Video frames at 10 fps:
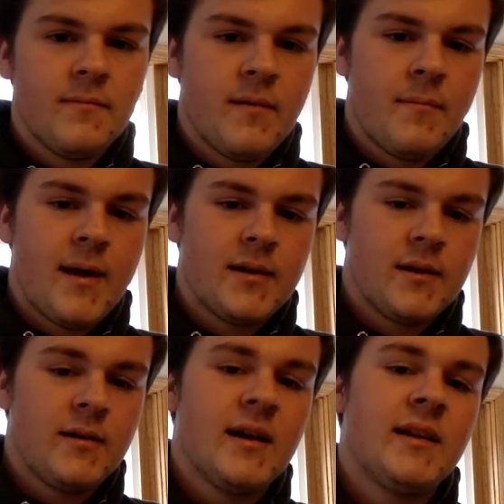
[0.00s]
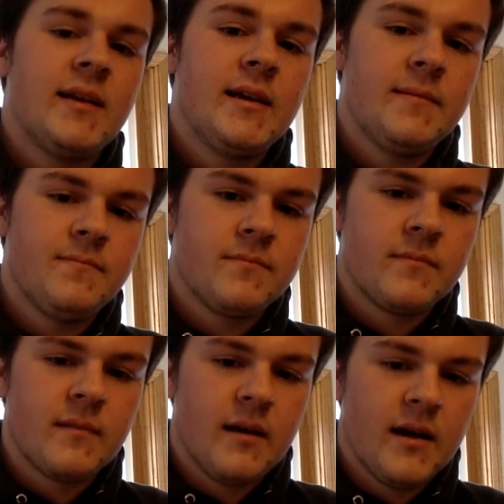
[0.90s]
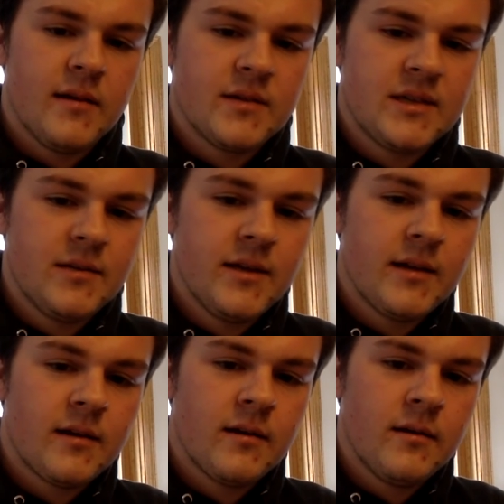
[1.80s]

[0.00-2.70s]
Ben Patar 98. I will see you later.